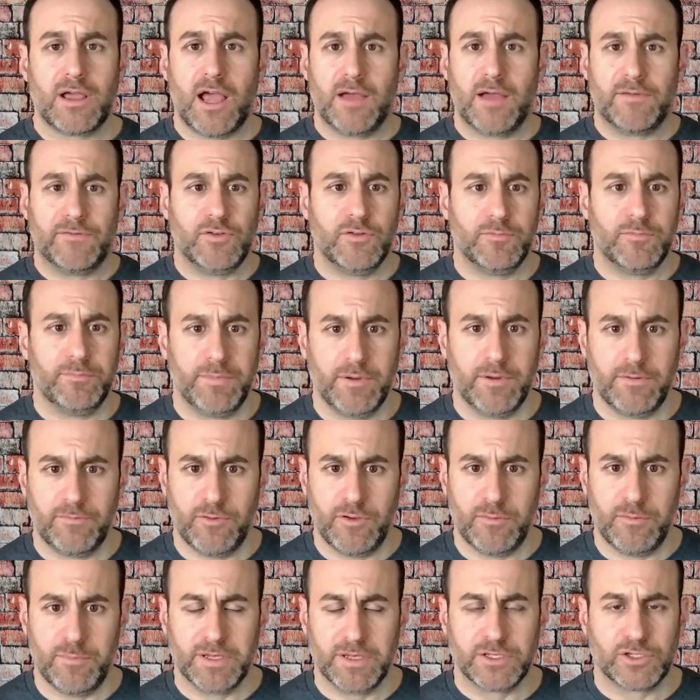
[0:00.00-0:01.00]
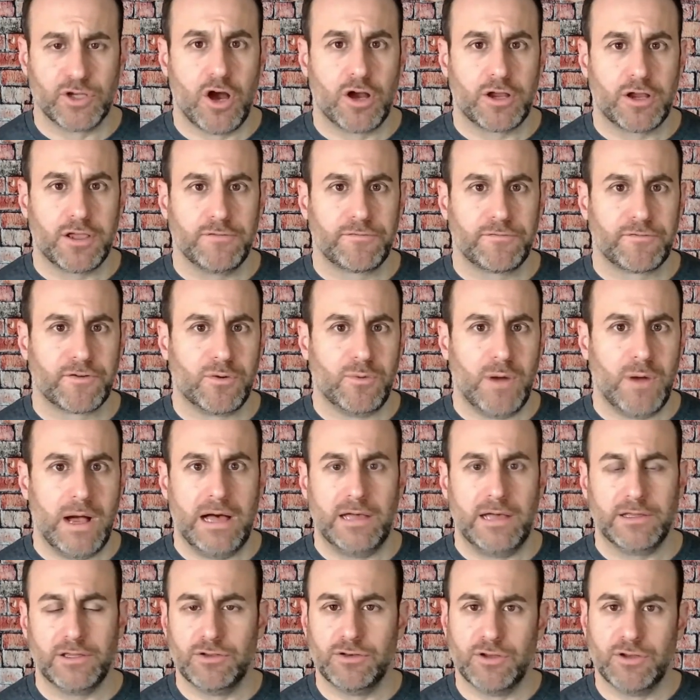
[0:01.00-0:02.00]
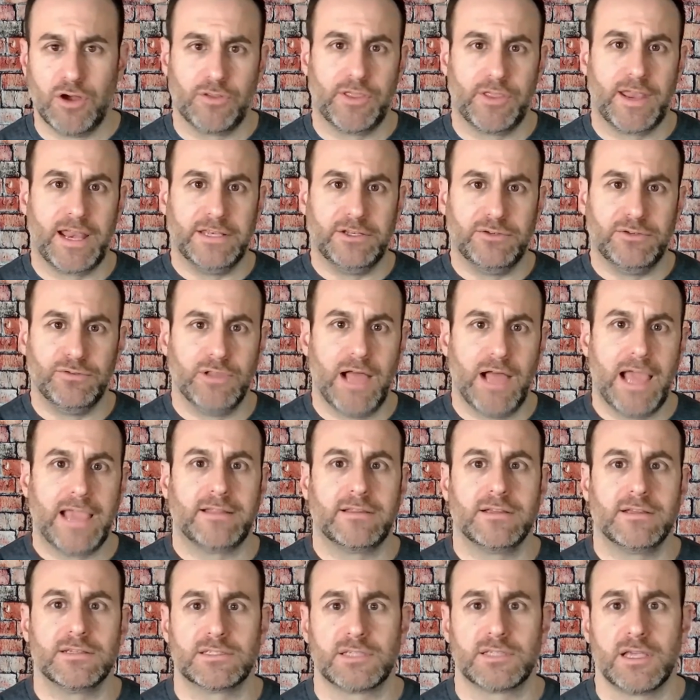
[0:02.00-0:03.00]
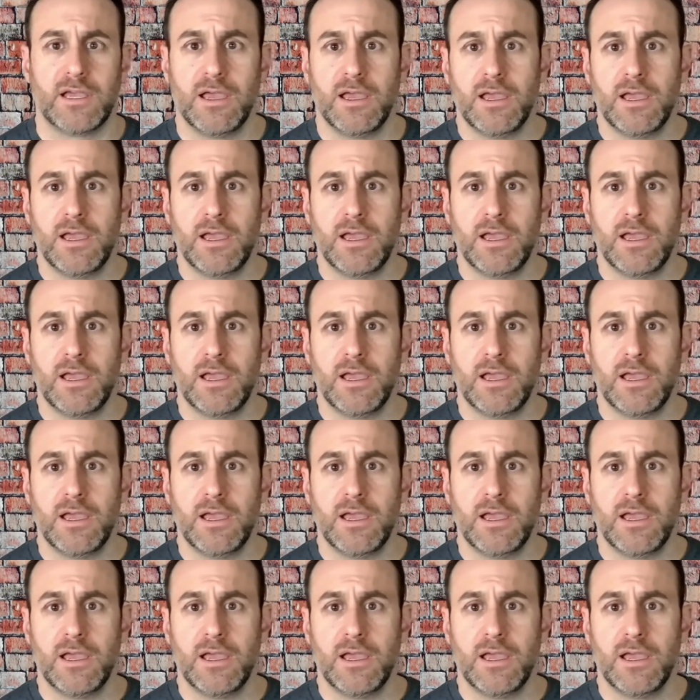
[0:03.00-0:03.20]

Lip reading: If we've been talking for a while, you know that I do like this